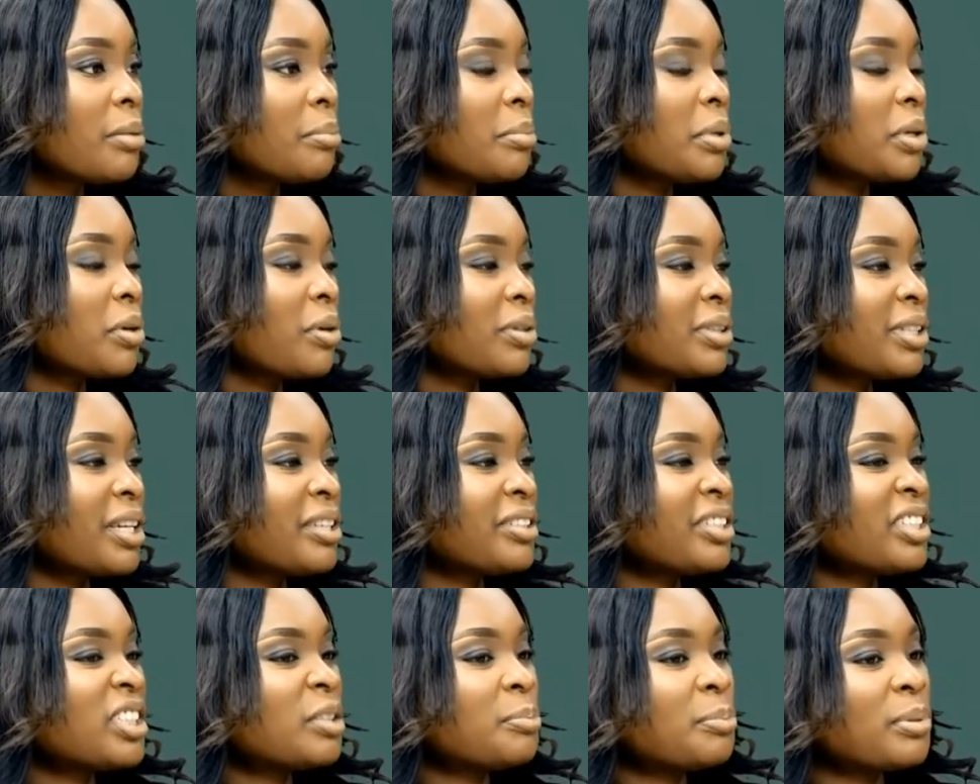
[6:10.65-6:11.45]
because
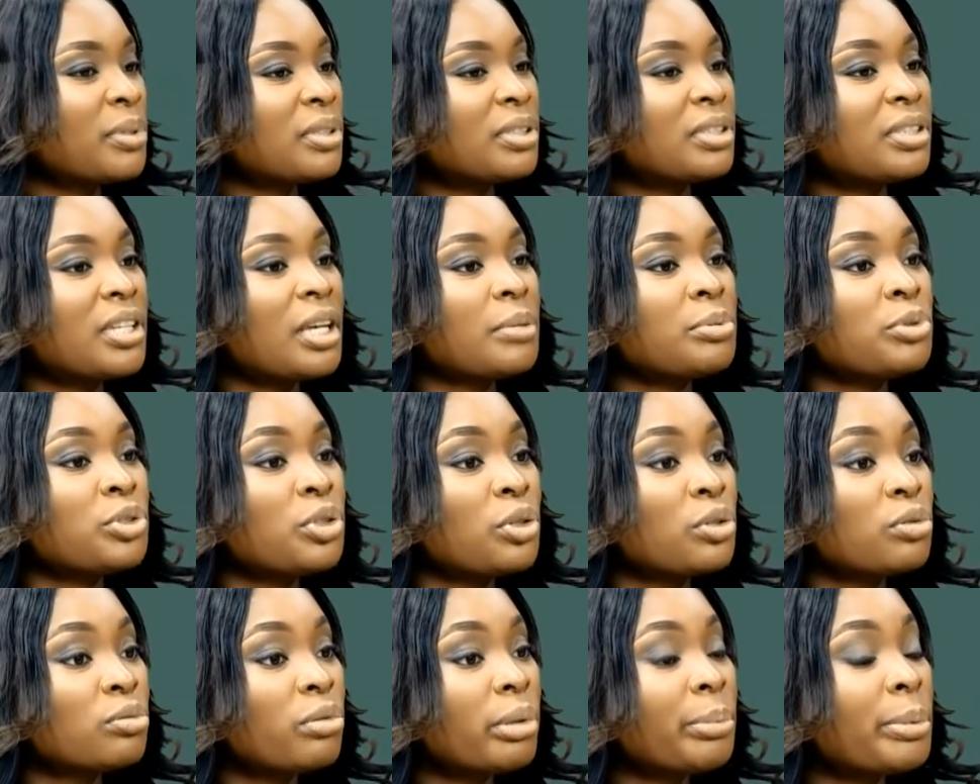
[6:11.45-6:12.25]
there's this
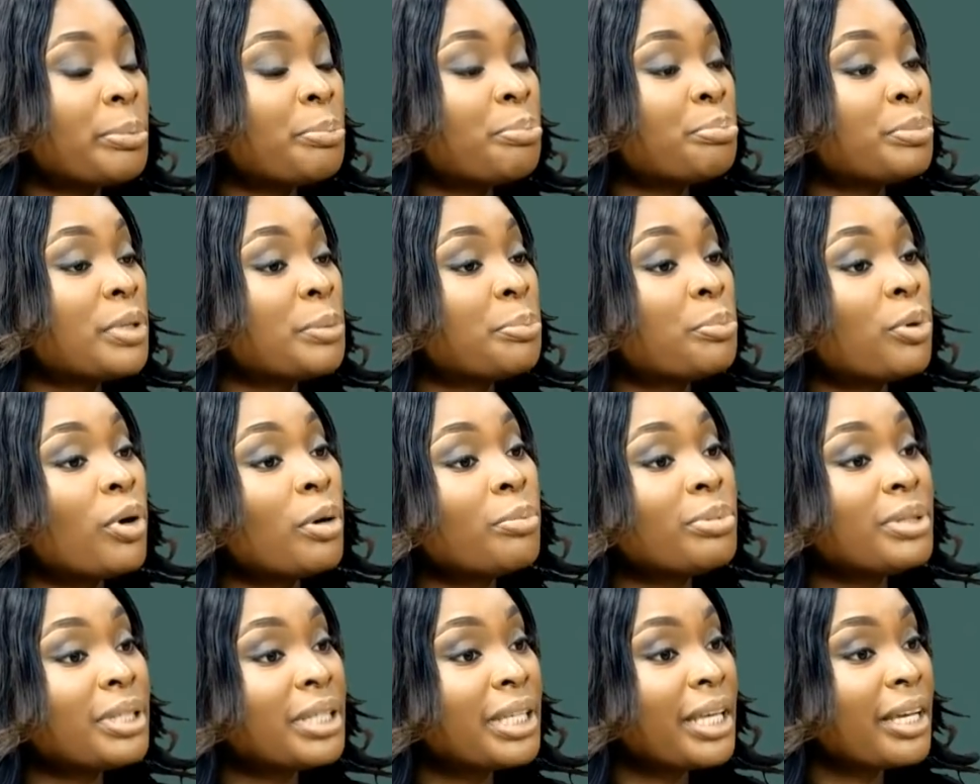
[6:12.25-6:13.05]
perception we the
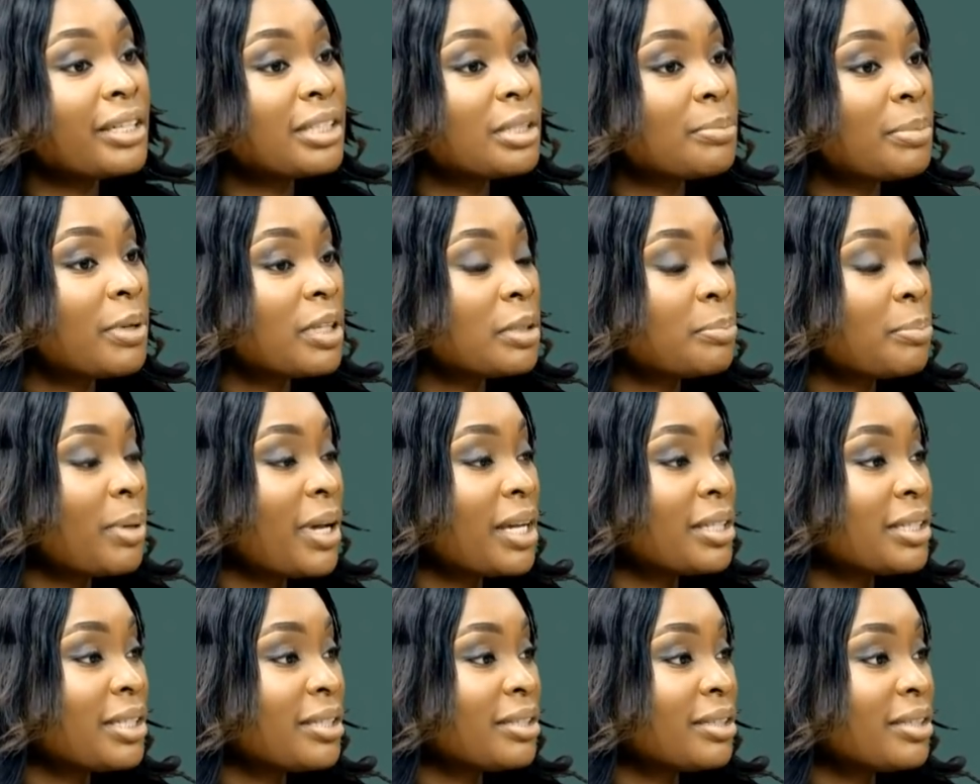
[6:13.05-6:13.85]
public get about
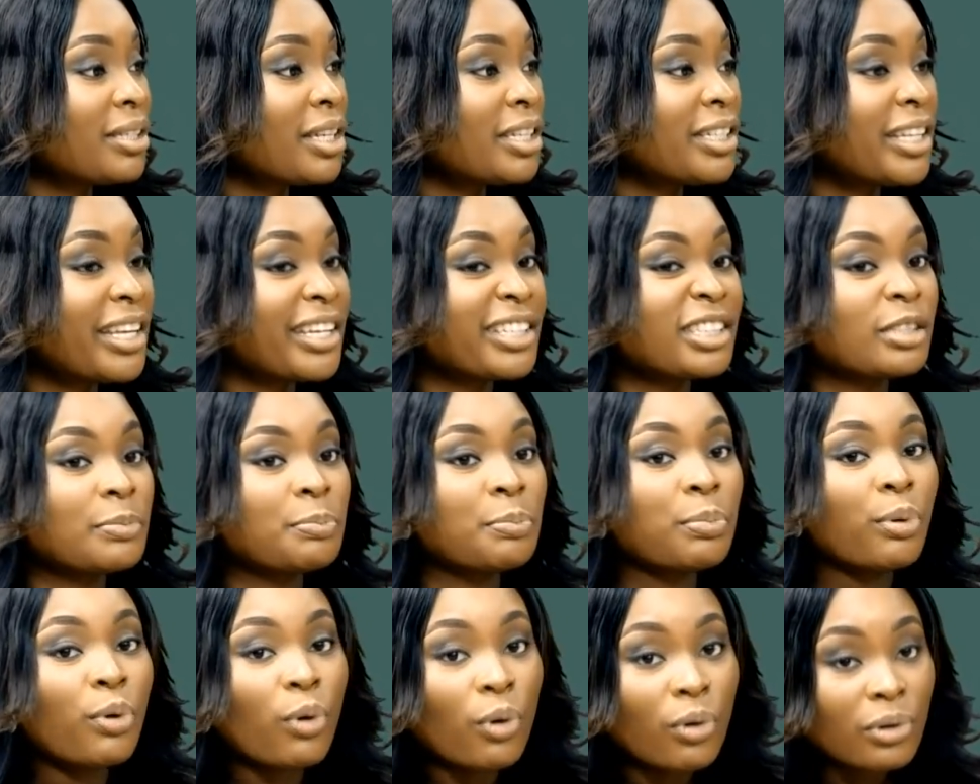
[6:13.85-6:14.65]
pageants, say they
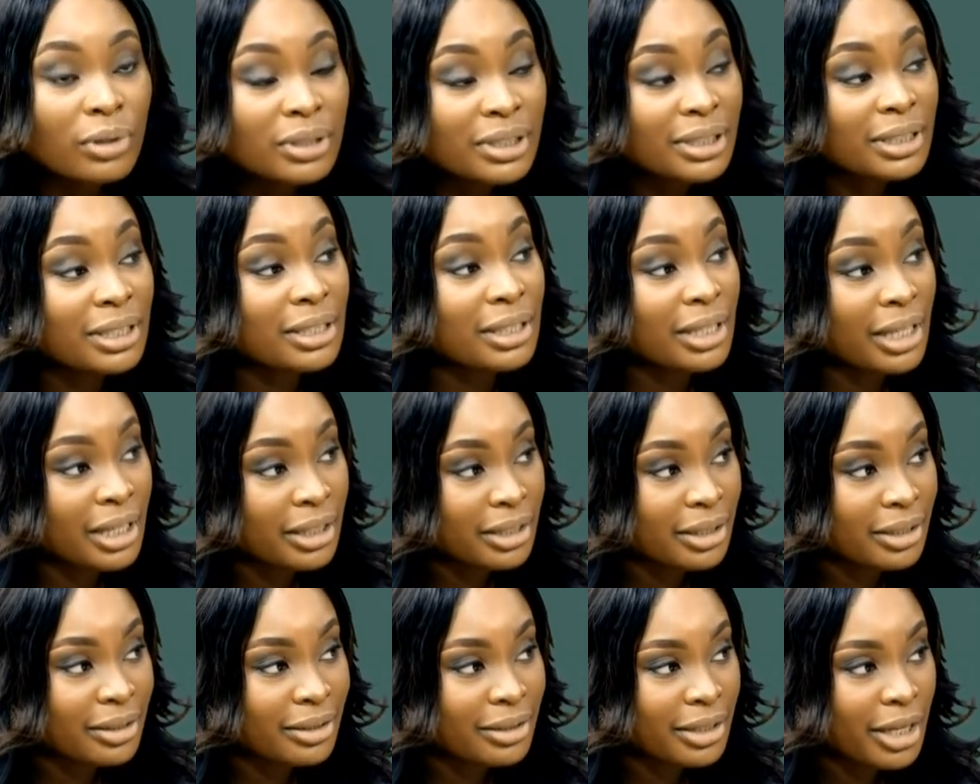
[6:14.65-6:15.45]
expose the
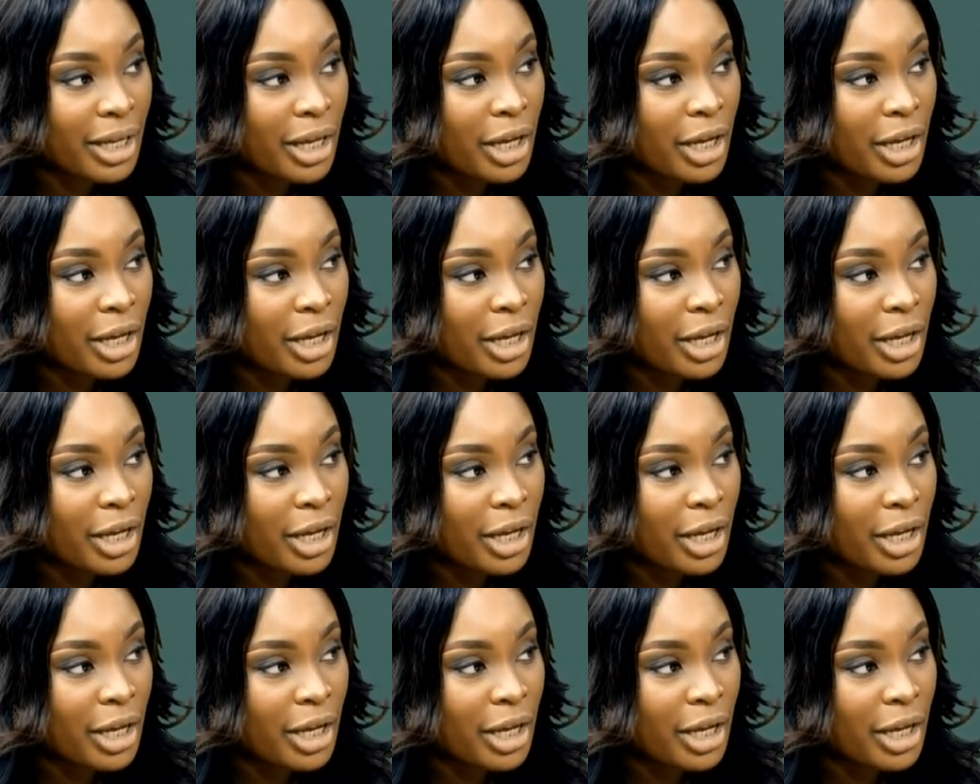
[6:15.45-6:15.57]
ladies